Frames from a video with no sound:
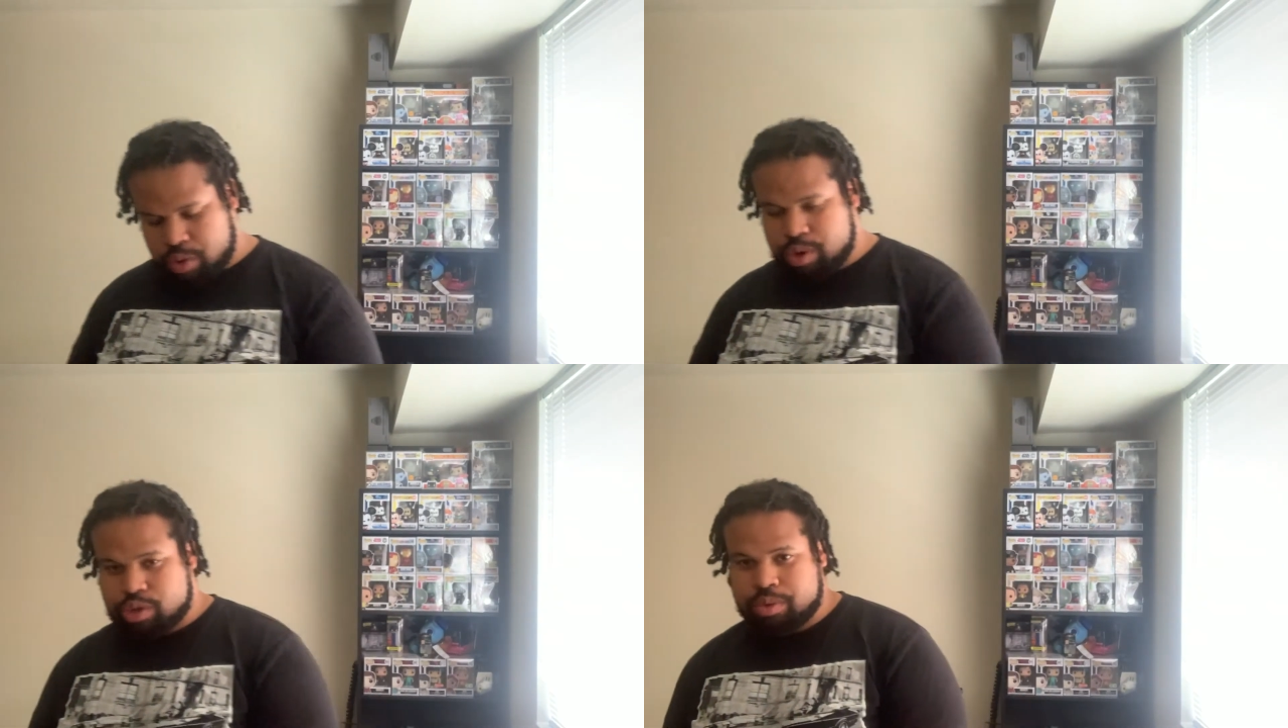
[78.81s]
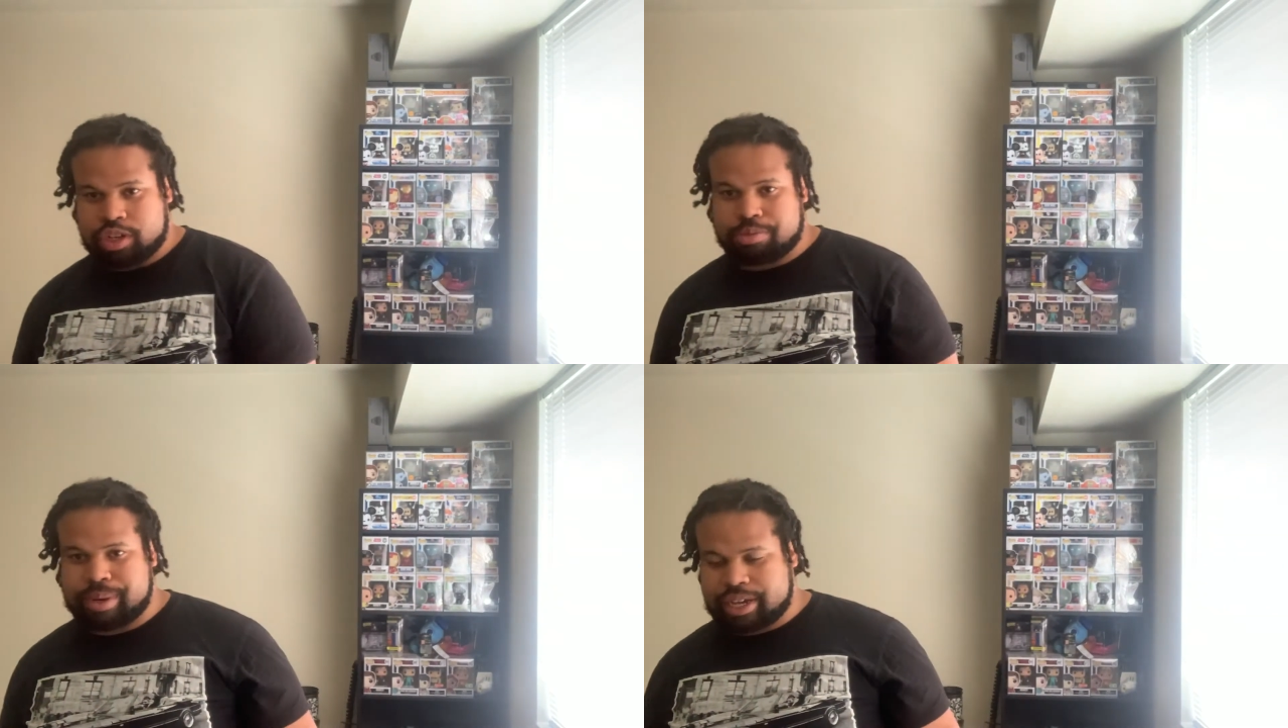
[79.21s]
which one
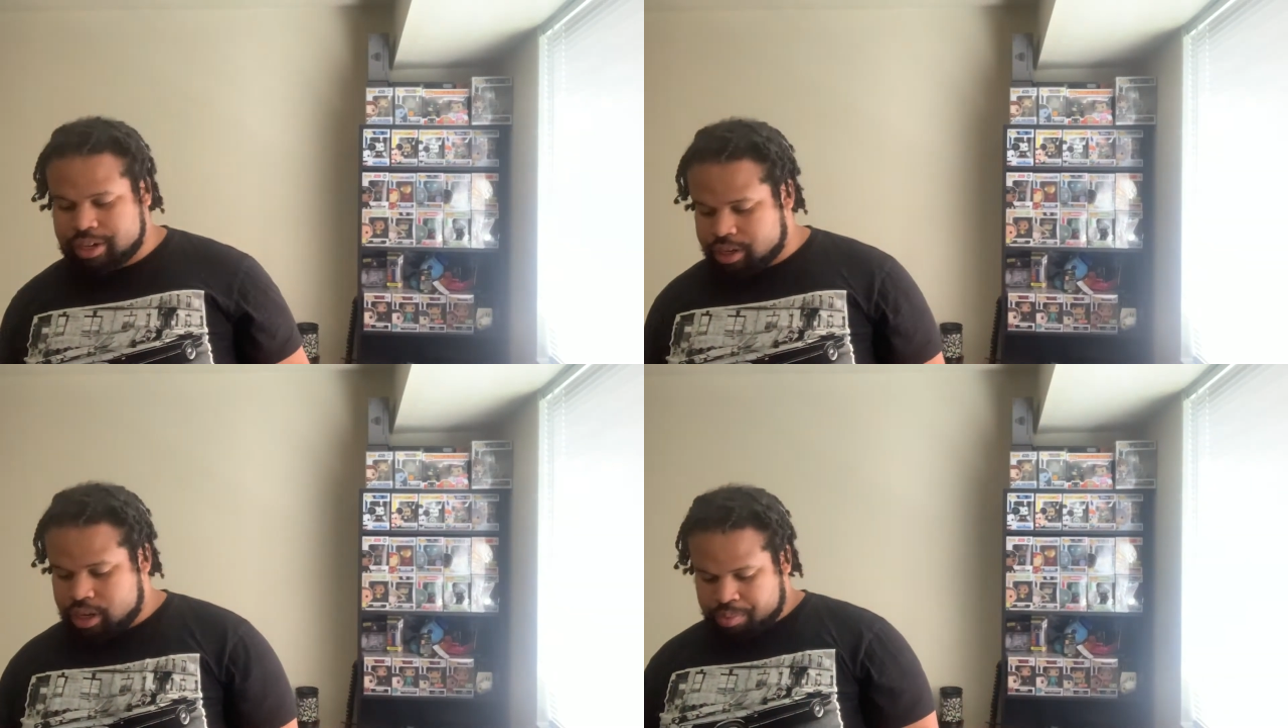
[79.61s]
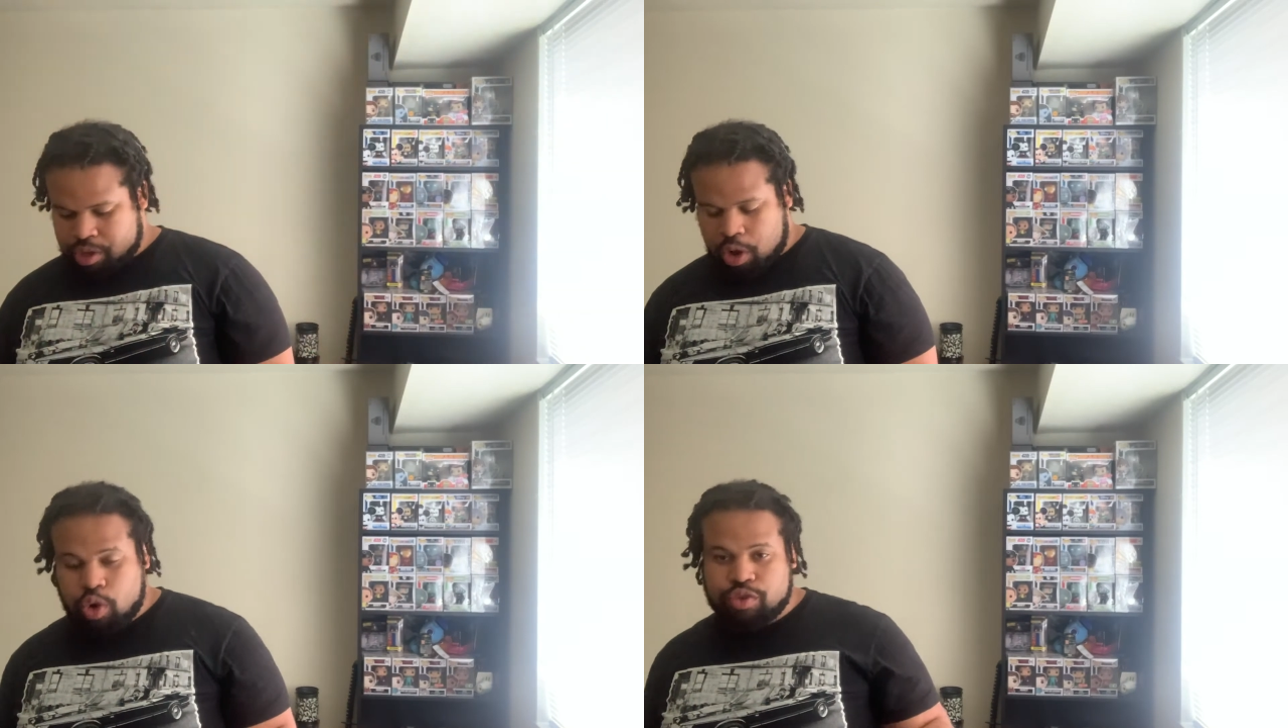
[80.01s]
is better
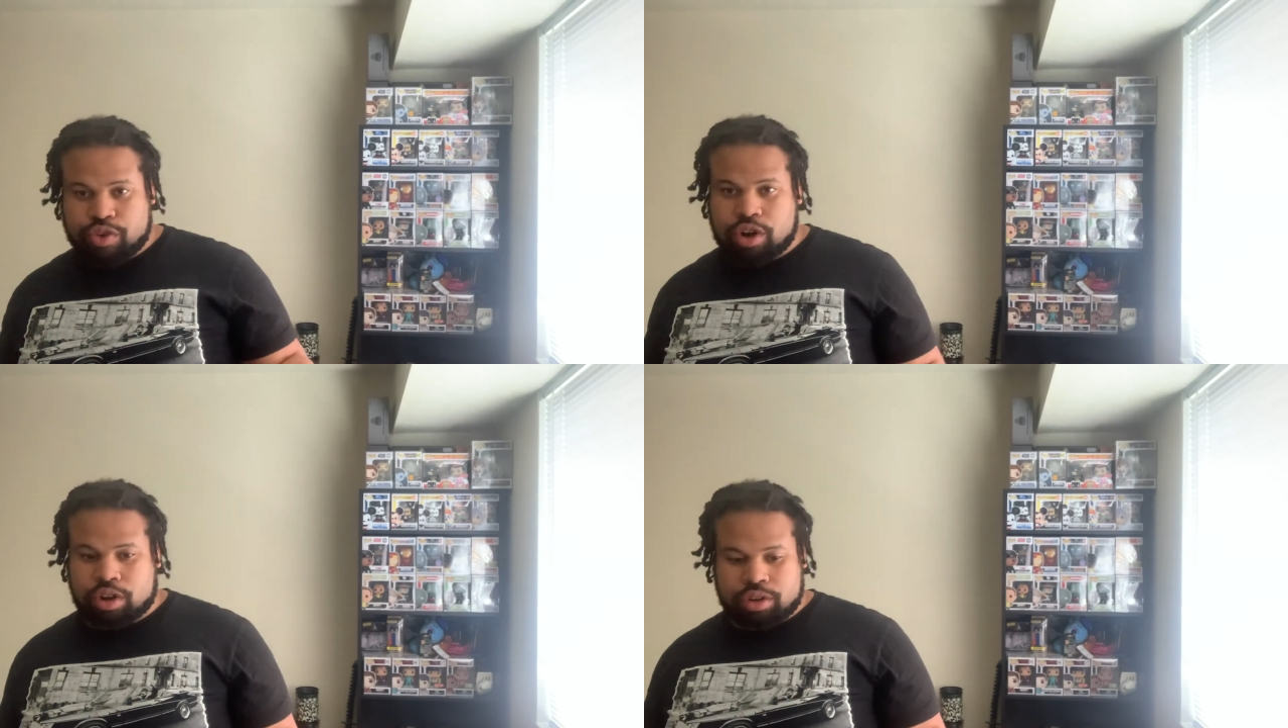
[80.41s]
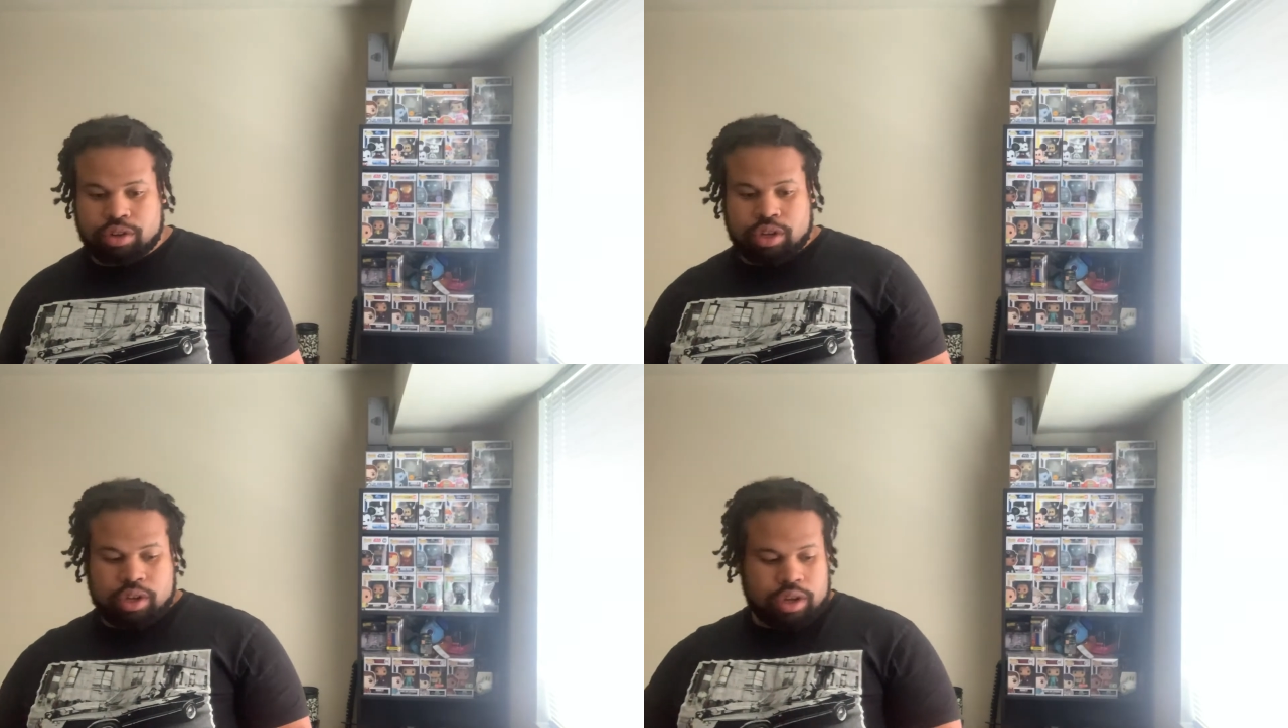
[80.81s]
overall
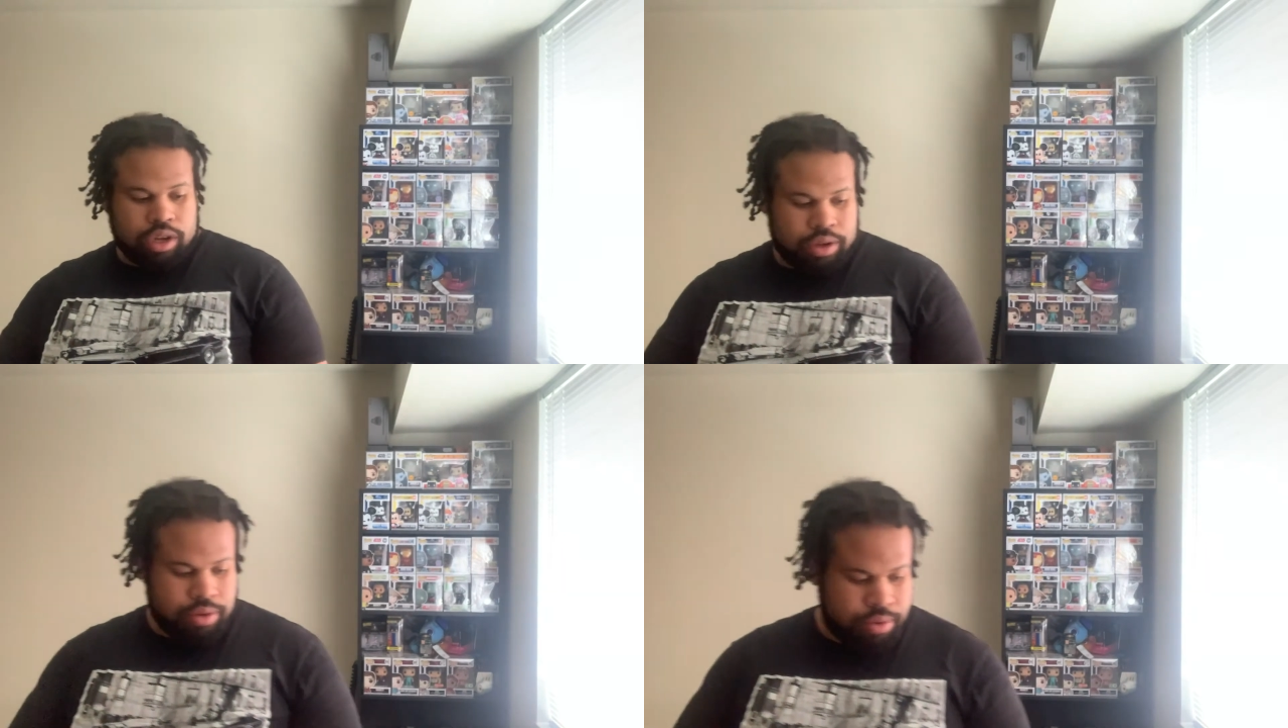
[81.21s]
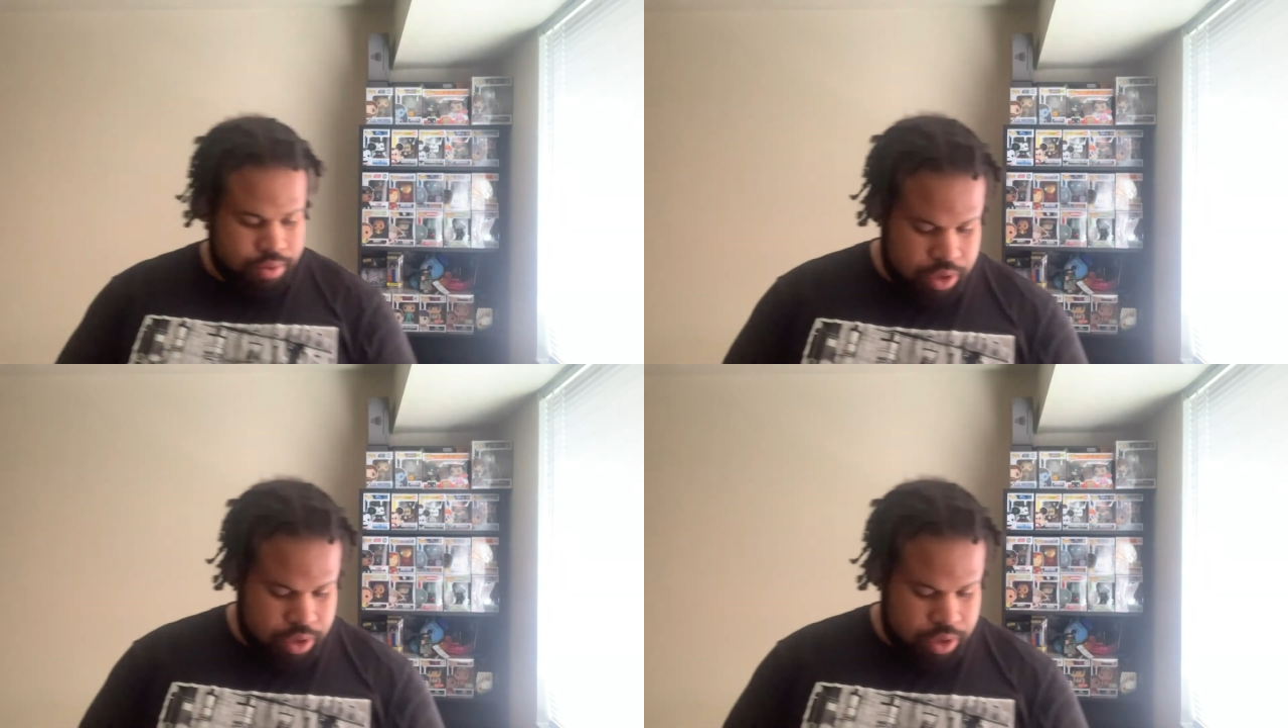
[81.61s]
uh,